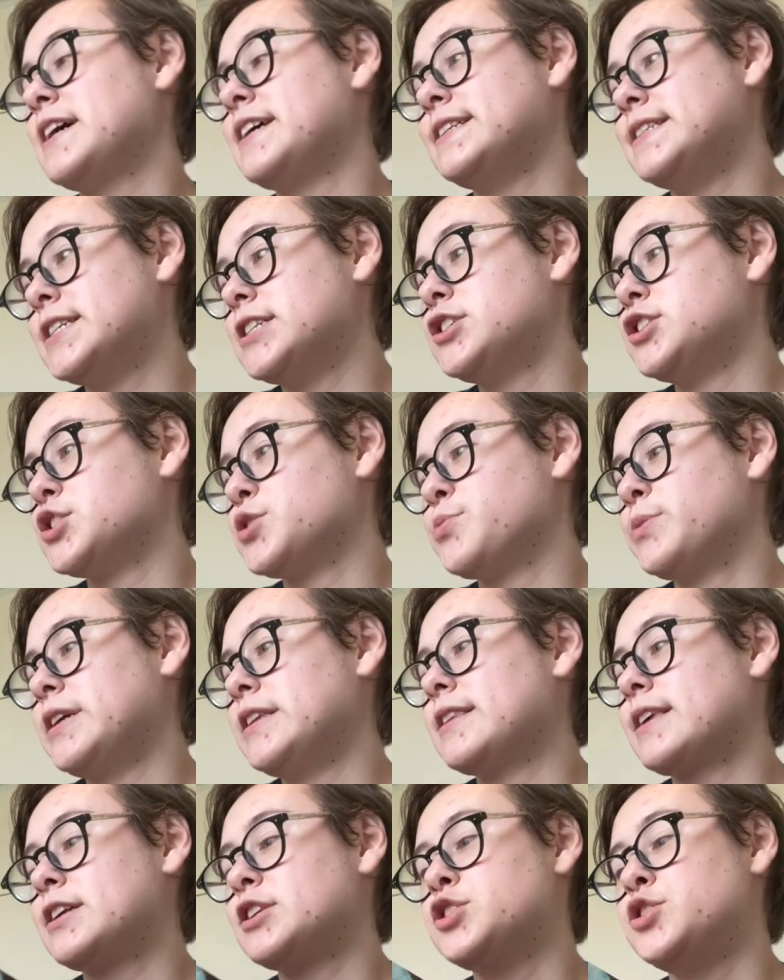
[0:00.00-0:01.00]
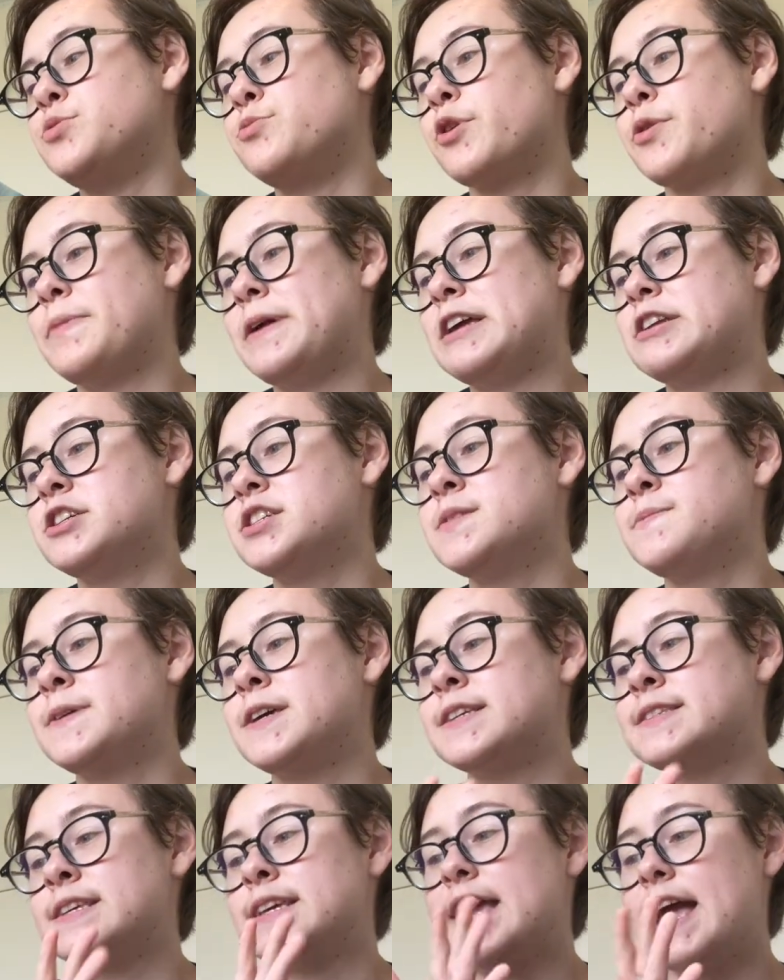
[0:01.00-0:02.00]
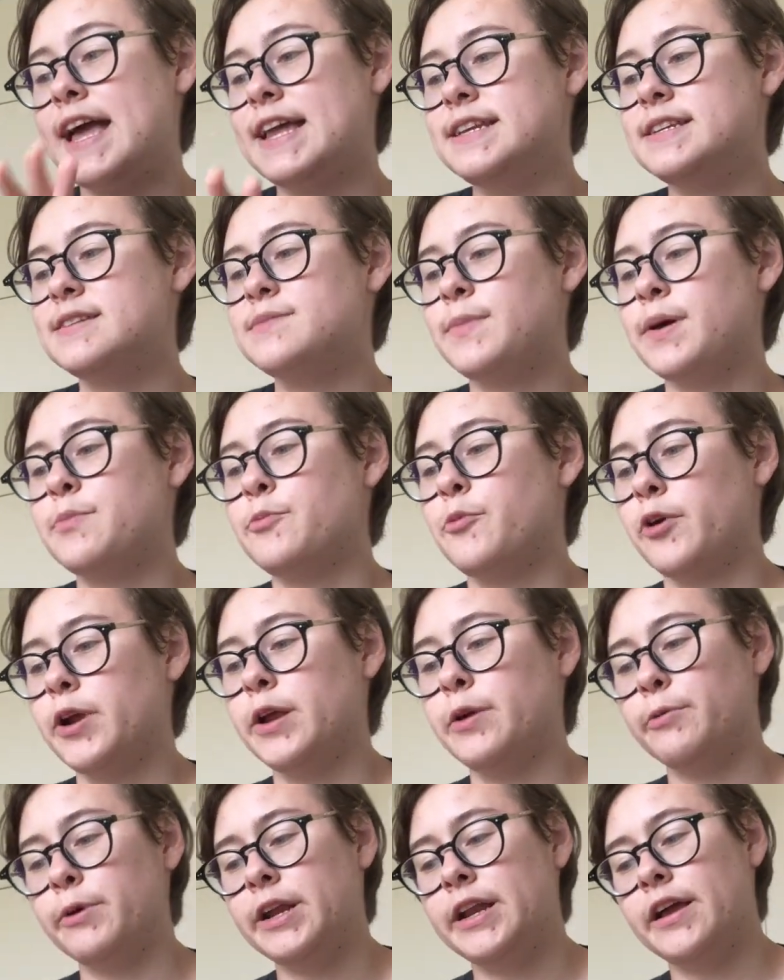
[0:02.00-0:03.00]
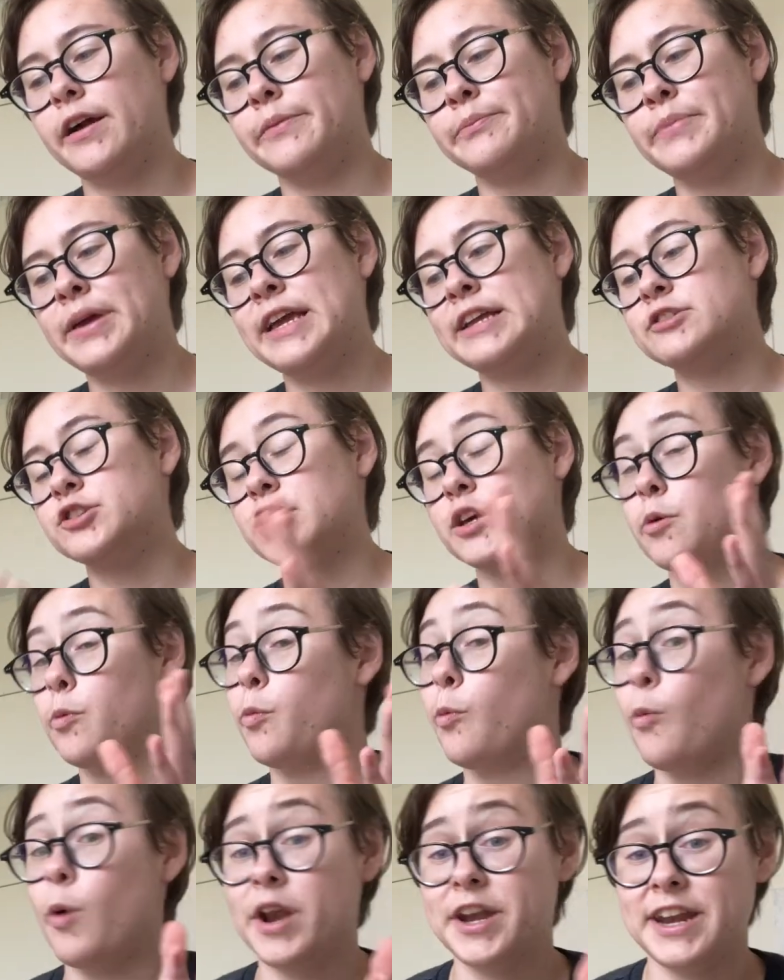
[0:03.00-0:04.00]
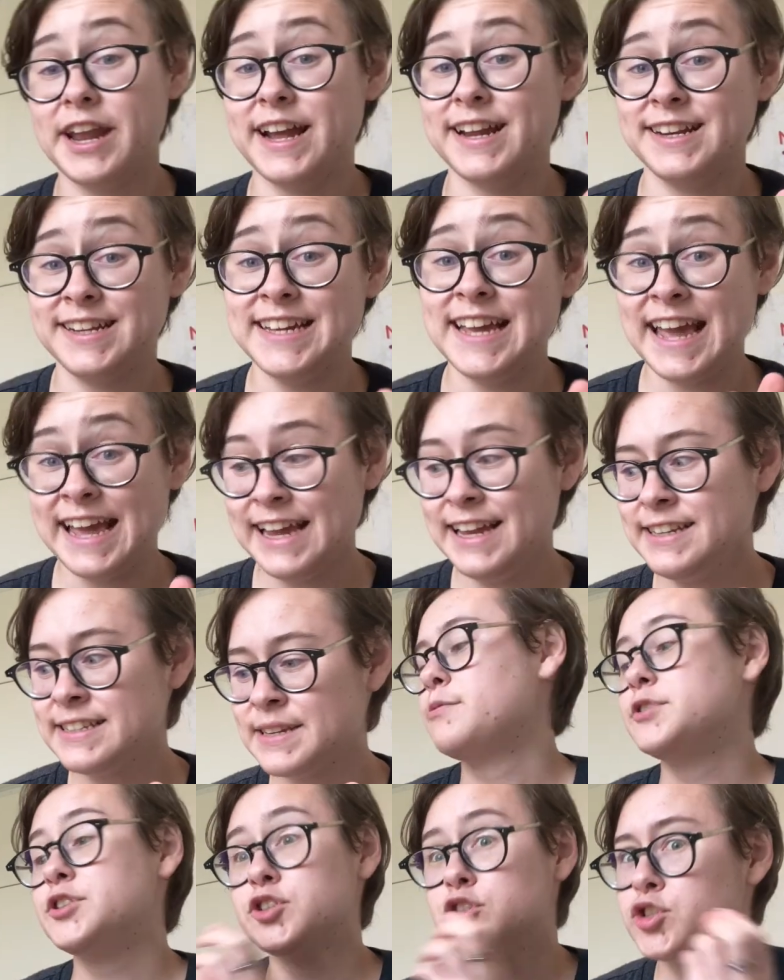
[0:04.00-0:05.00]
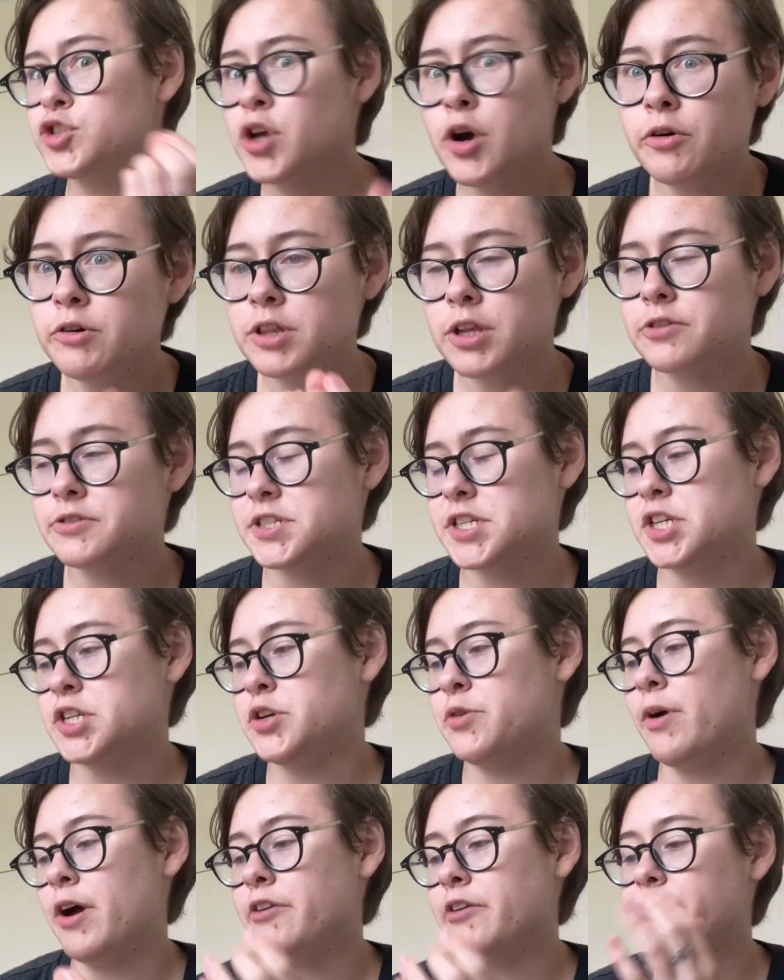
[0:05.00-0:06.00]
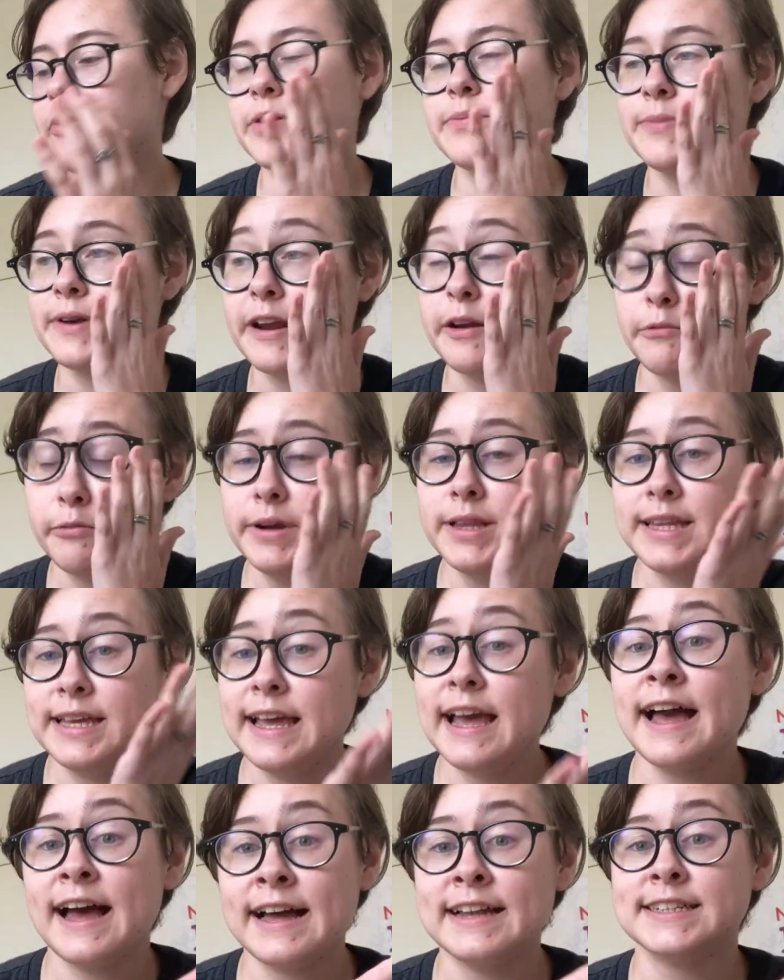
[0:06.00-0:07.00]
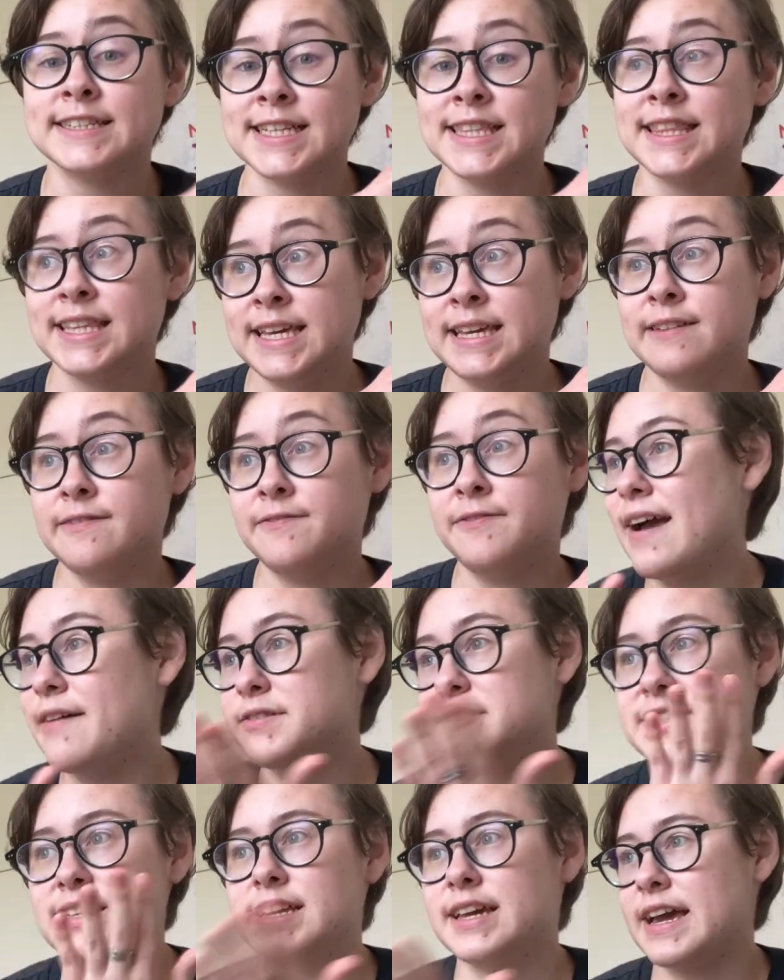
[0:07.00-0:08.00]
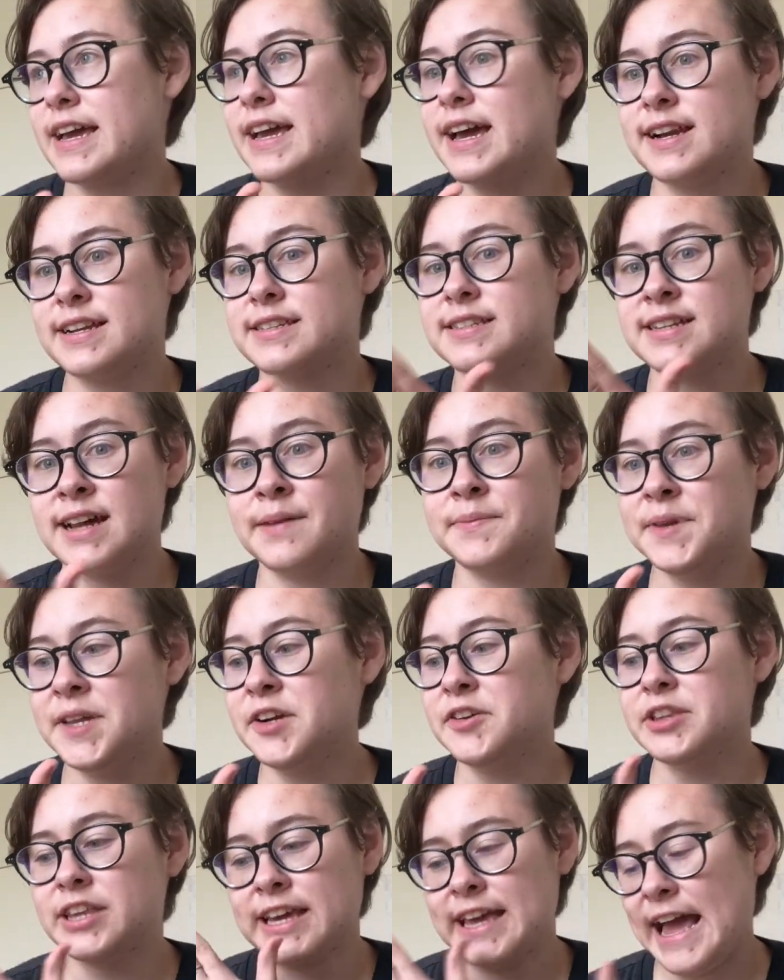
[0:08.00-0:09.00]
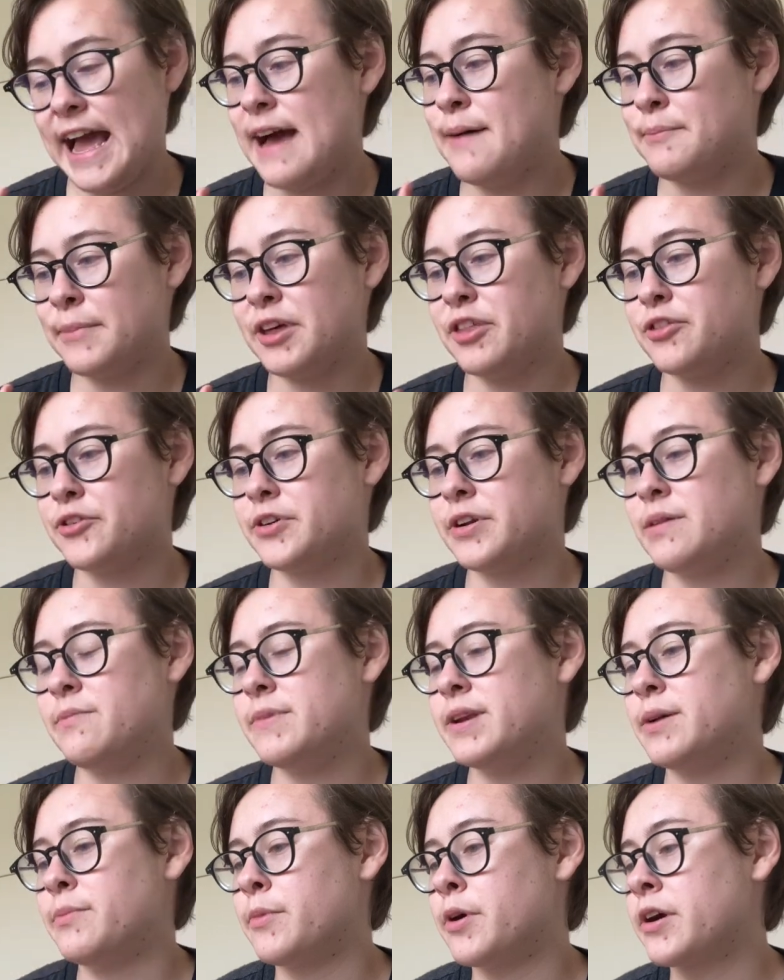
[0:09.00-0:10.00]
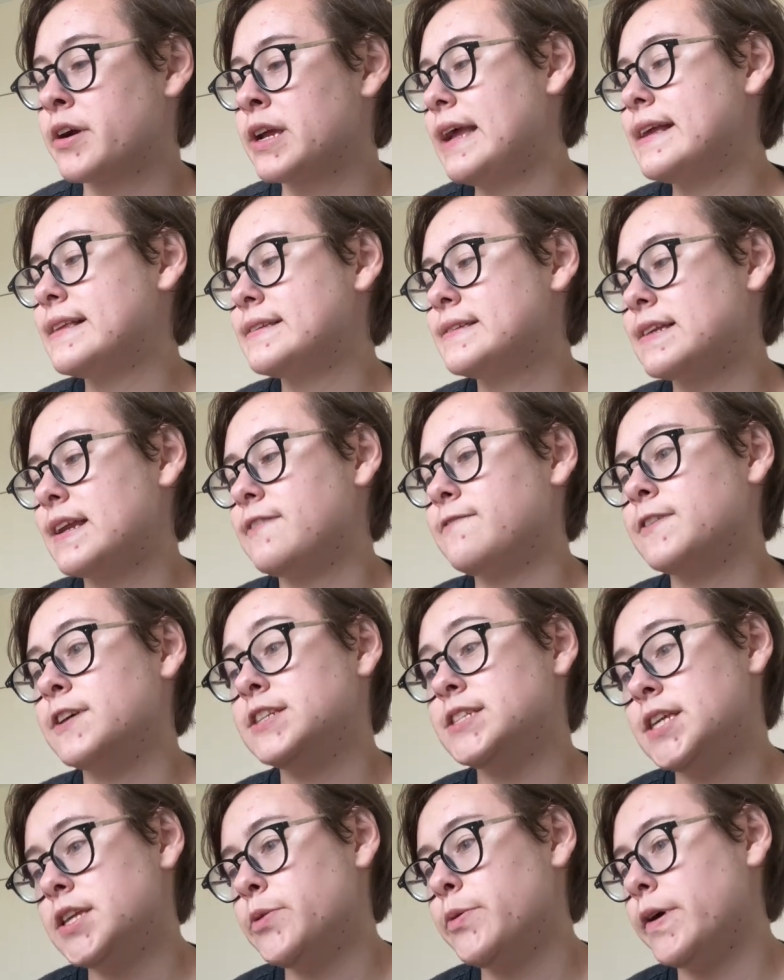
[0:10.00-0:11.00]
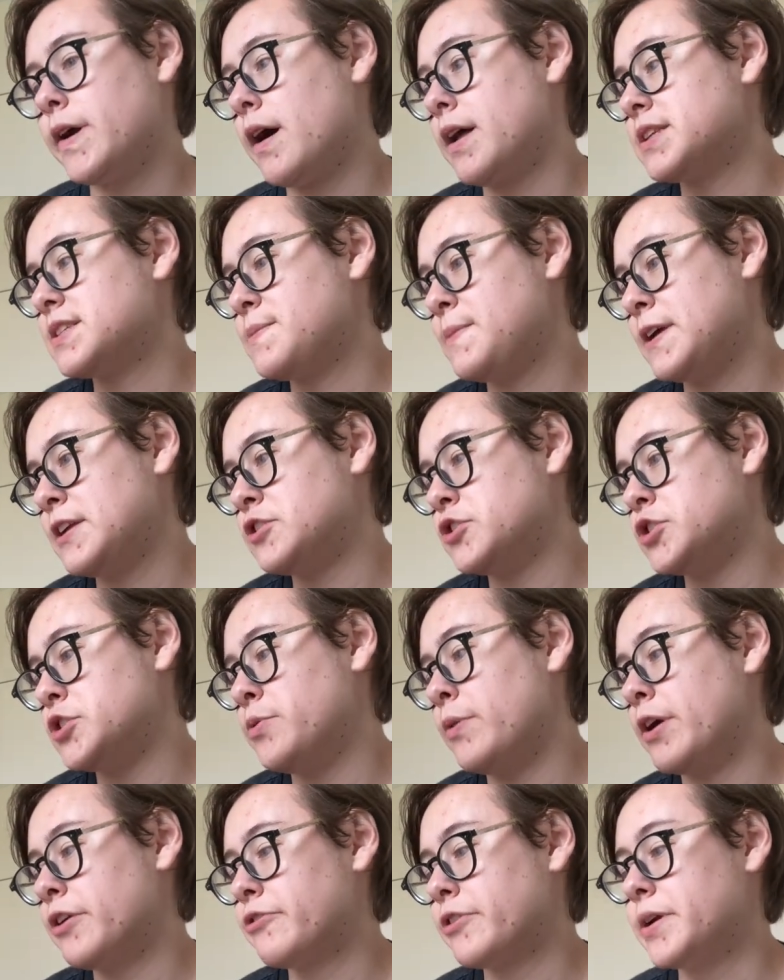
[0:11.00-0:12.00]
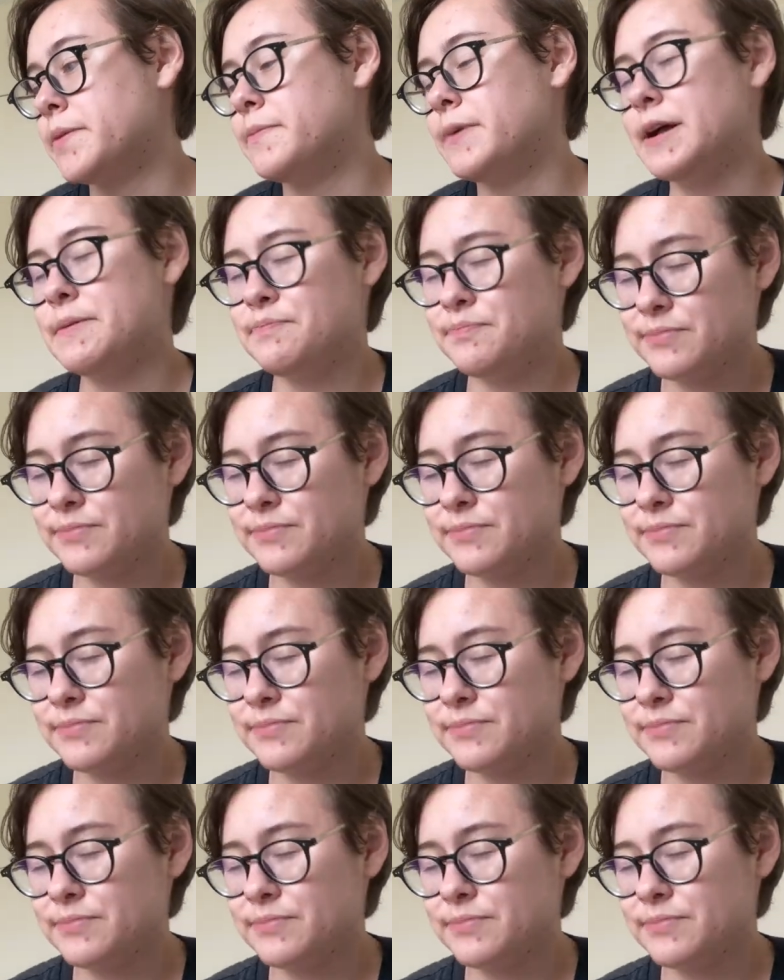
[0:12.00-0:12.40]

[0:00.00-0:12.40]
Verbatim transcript: I did just read like two more pages because I ended my morning reading on page like one ninety-eight, which is so close to two hundred, but I really had to leave. I was like, I gotta stop here like at my thirty minute mark instead of continuing on to page two hundred, but